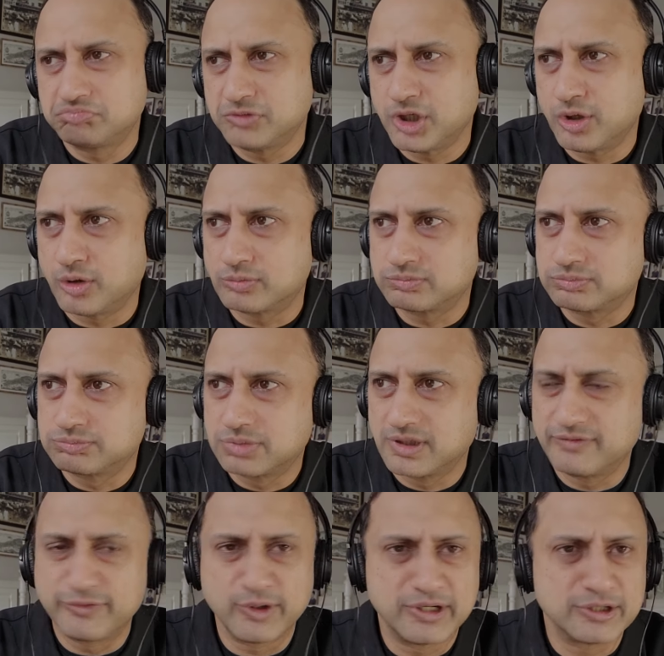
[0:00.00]
you know,
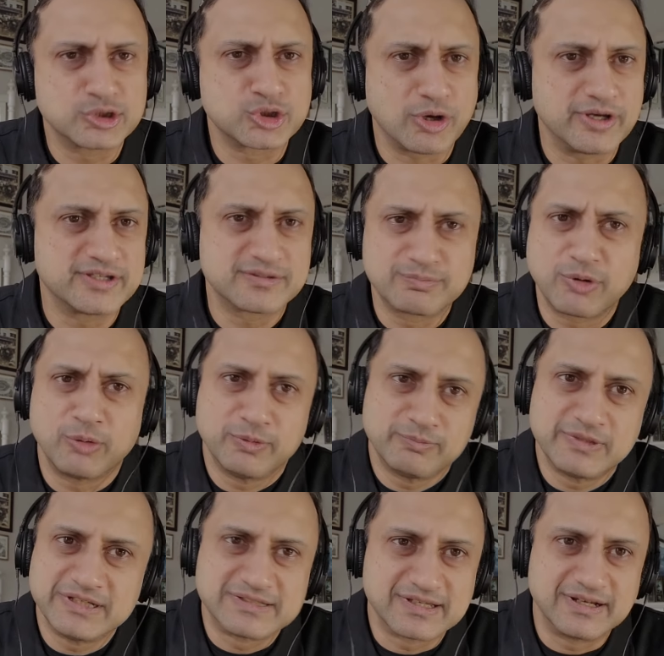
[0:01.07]
if you had a choice,
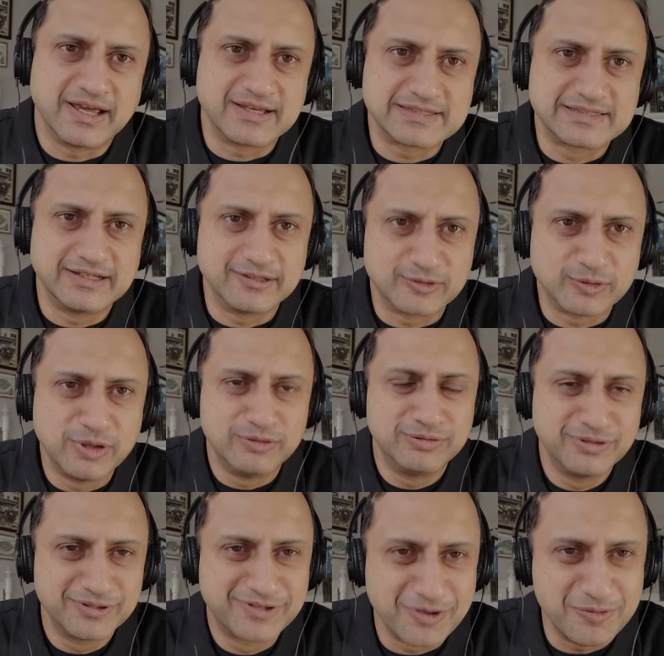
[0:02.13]
probably it's a nice thing to,
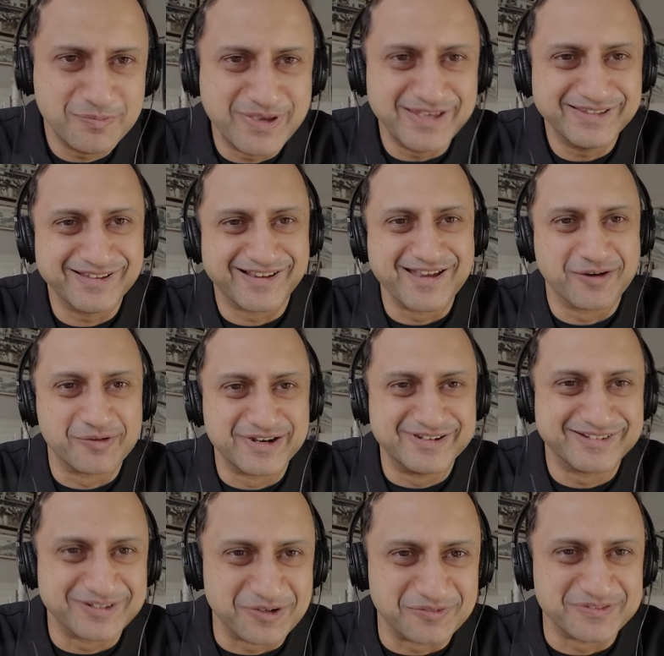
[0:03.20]
to be the
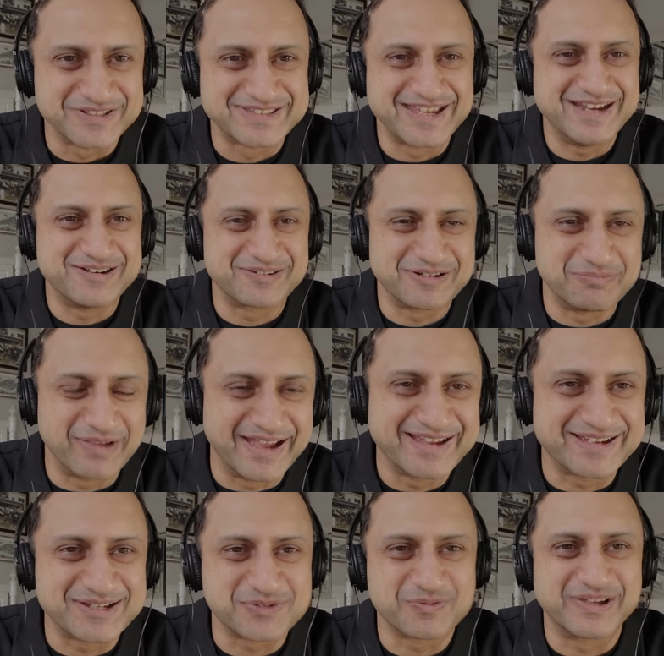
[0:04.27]
governor of a central
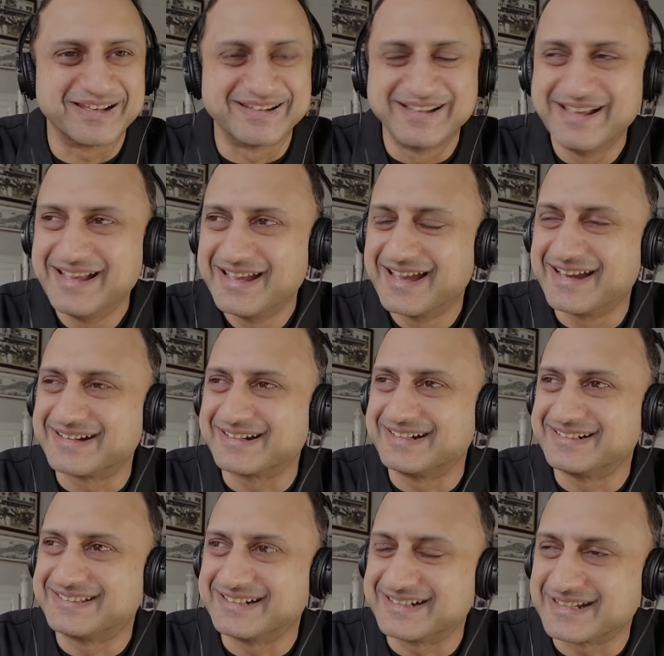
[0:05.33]
bank as well and
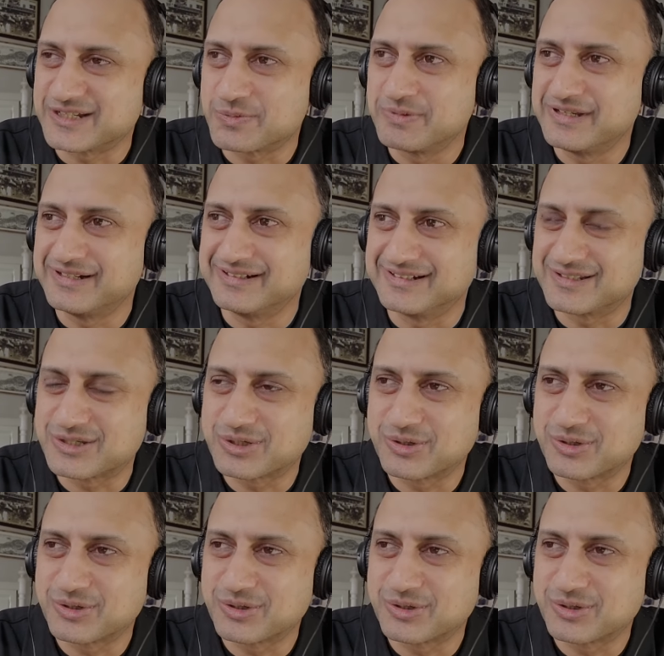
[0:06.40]
get that experience.